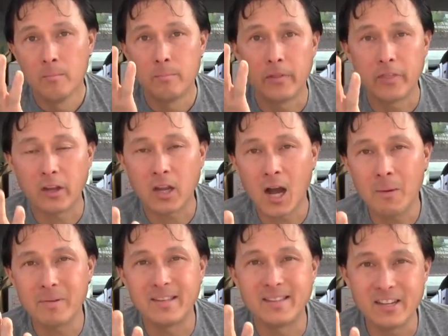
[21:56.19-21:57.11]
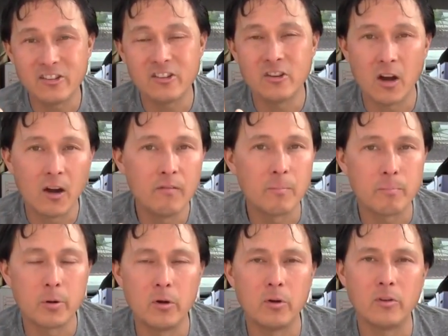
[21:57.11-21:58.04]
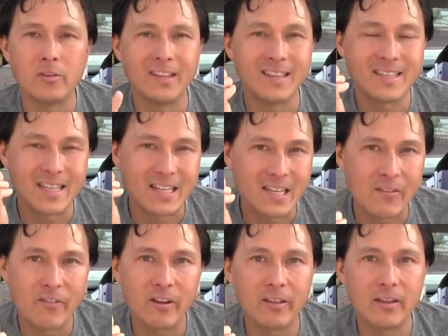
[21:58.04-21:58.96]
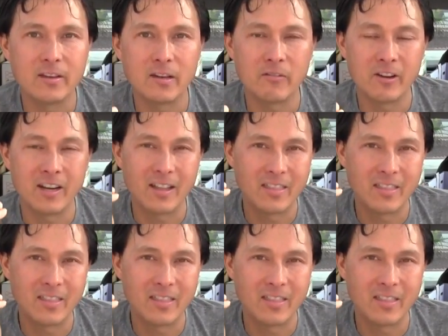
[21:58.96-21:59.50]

but the composition of the produce is significantly different,